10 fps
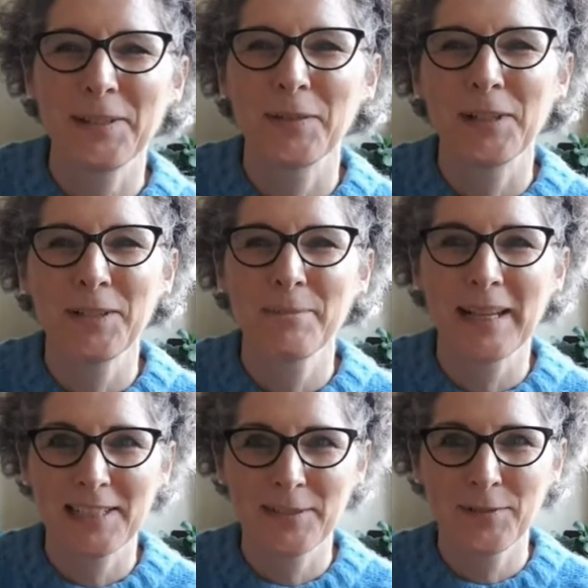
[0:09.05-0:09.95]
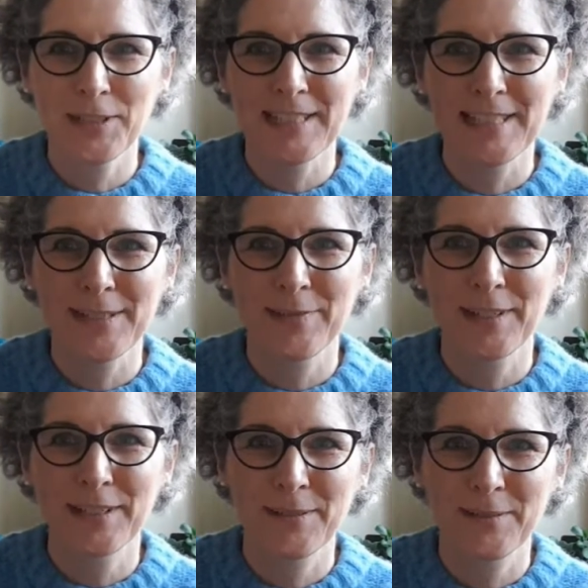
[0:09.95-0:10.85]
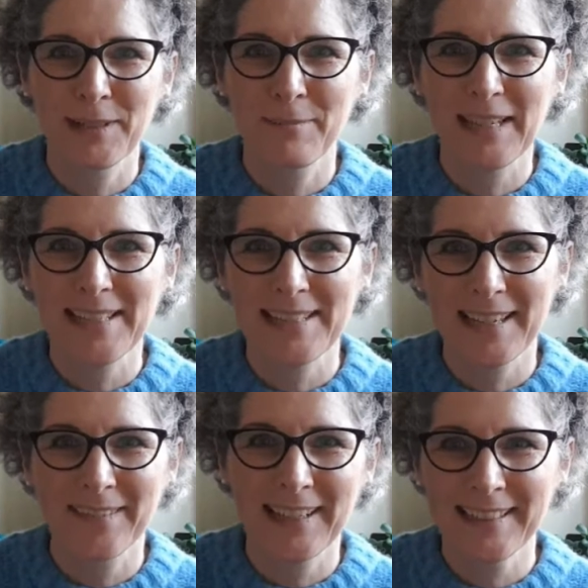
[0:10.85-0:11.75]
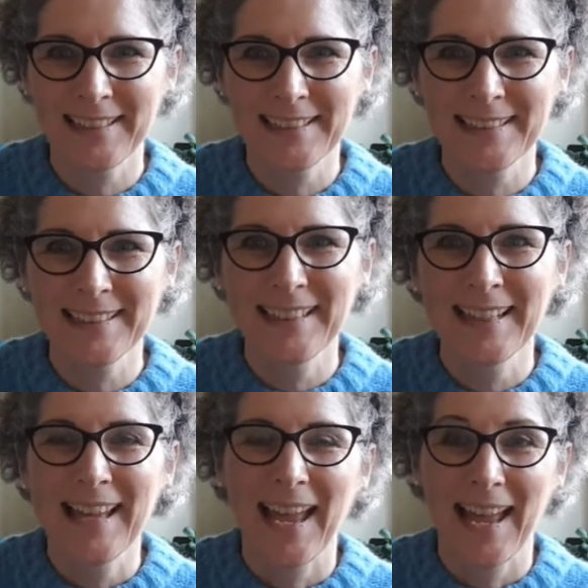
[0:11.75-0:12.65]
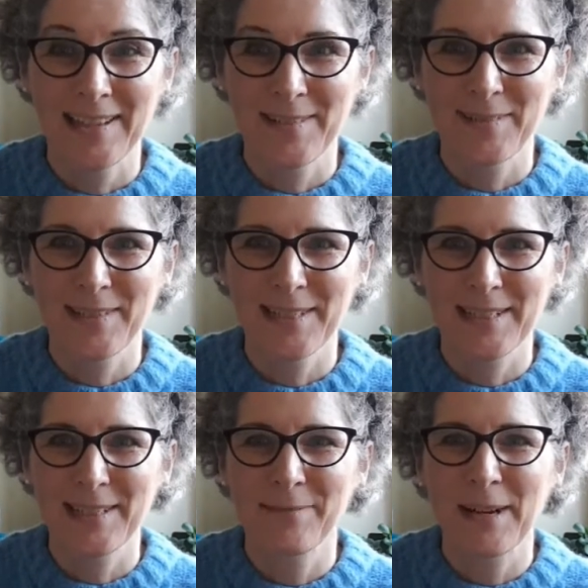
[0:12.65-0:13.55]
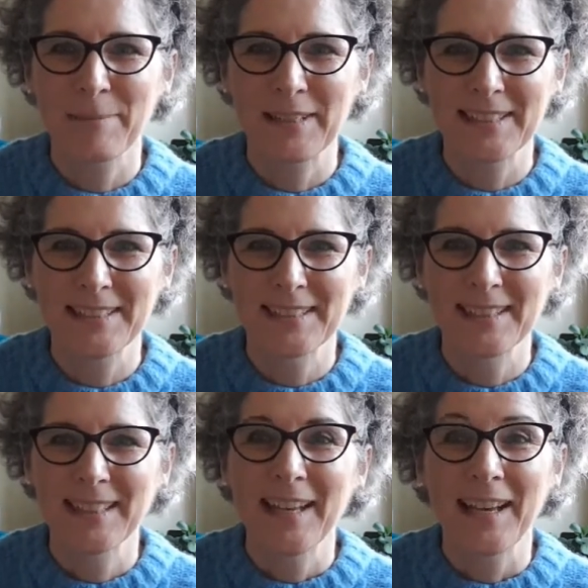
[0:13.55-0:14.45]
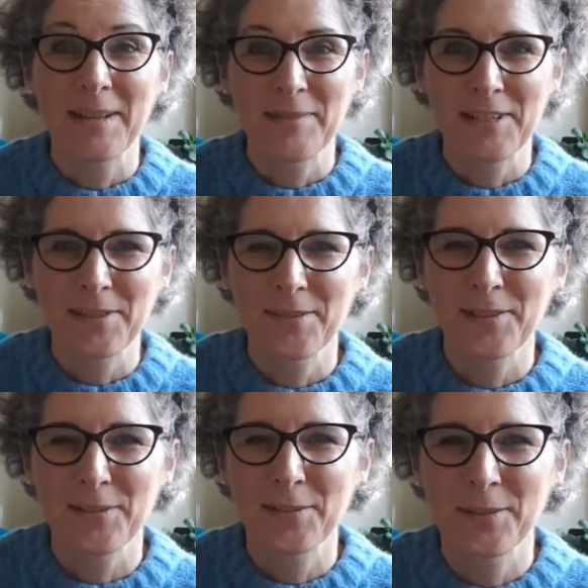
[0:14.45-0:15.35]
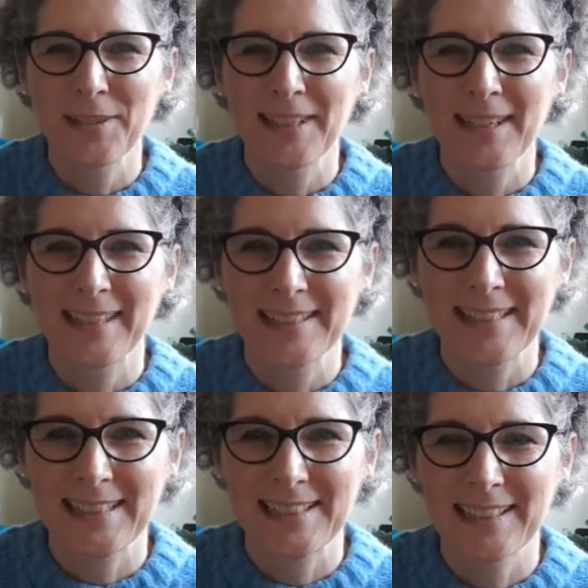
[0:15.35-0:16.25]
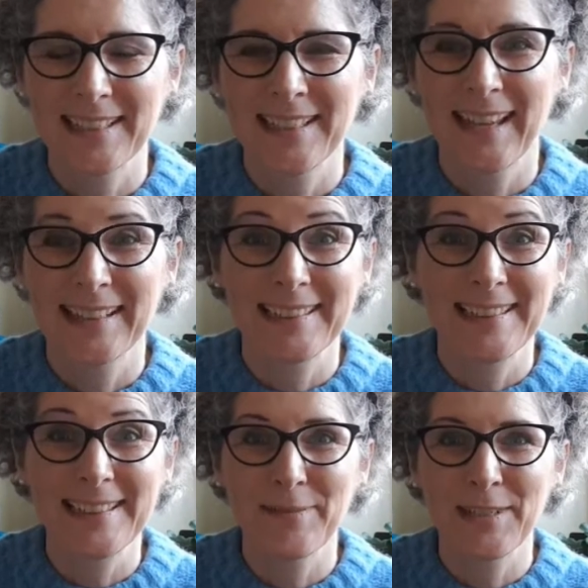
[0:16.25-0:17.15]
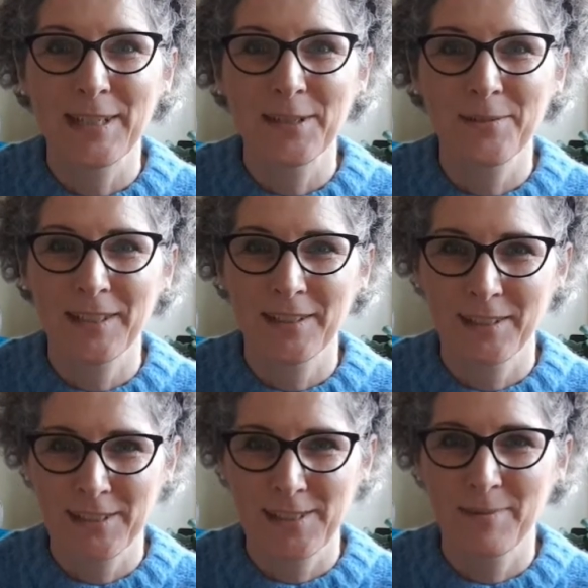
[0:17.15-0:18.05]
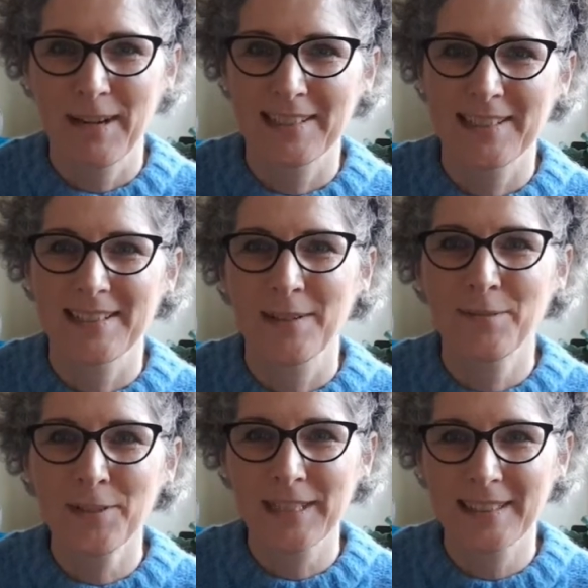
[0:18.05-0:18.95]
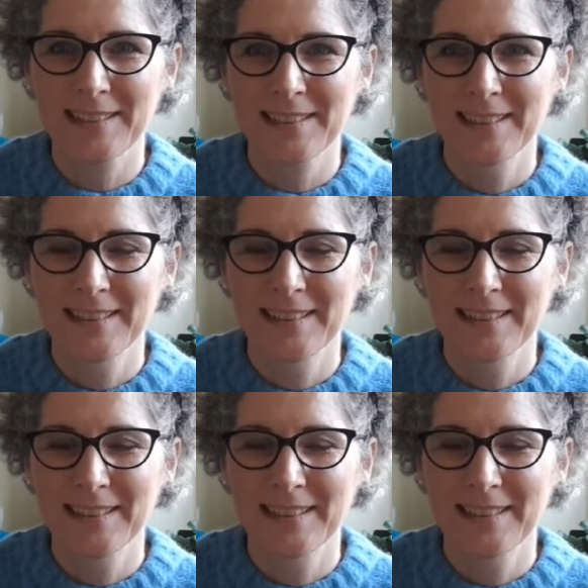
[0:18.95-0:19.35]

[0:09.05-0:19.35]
Welcome back to Phonics is Fun with me, Sarah Atherton, and Rusty the Rabbit. I'm a children's author and teacher, and in this video we are going to practice our phonics.